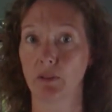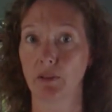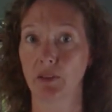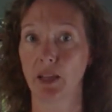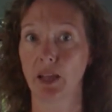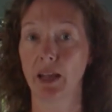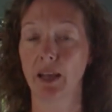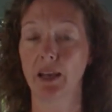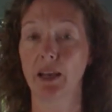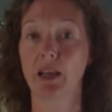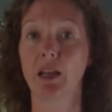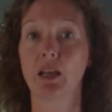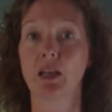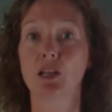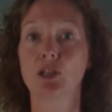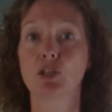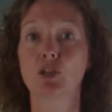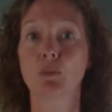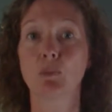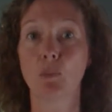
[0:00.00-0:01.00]
then
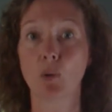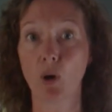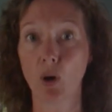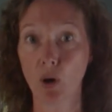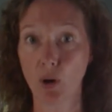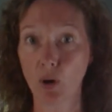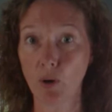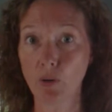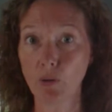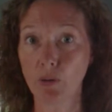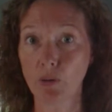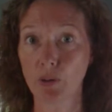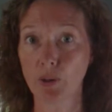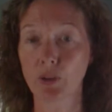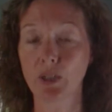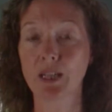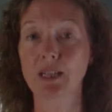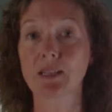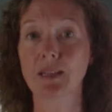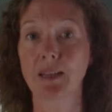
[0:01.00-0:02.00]
tomorrow you
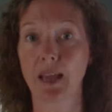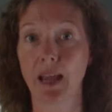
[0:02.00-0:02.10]
need to